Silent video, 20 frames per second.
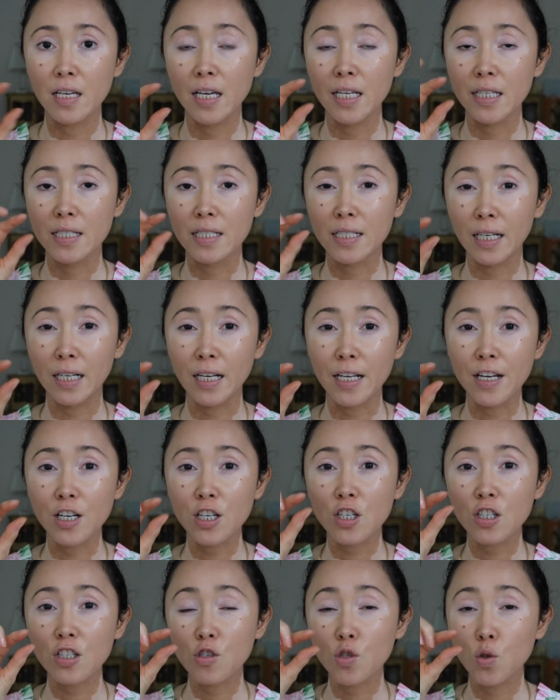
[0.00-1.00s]
It's
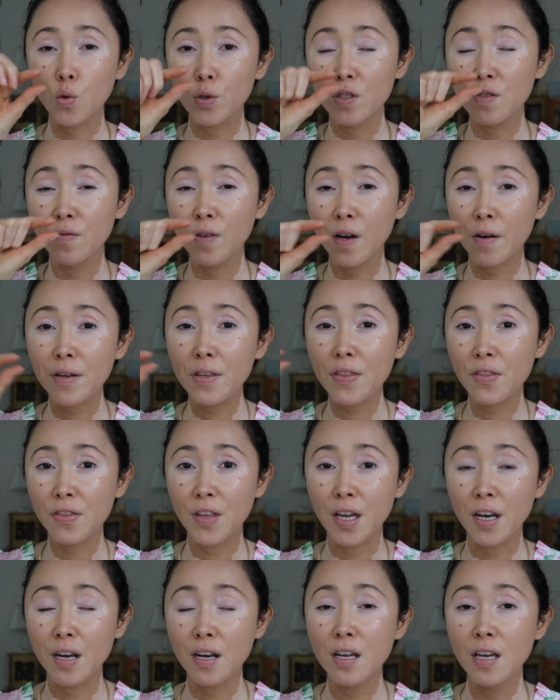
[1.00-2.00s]
clear, so it's very
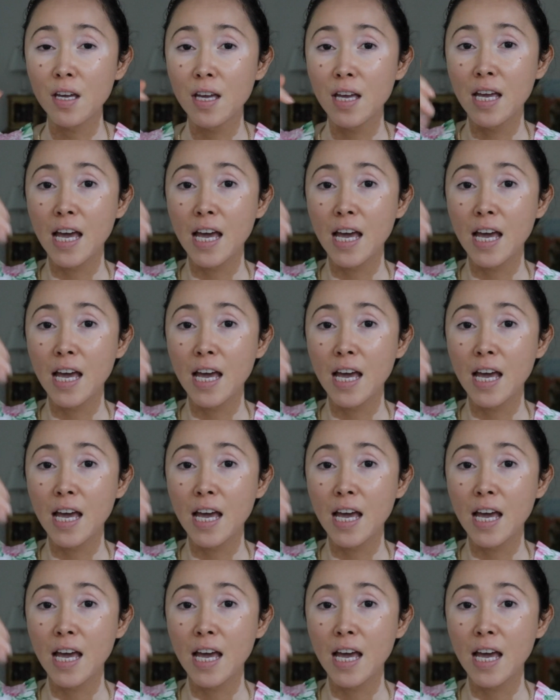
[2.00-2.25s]
thin,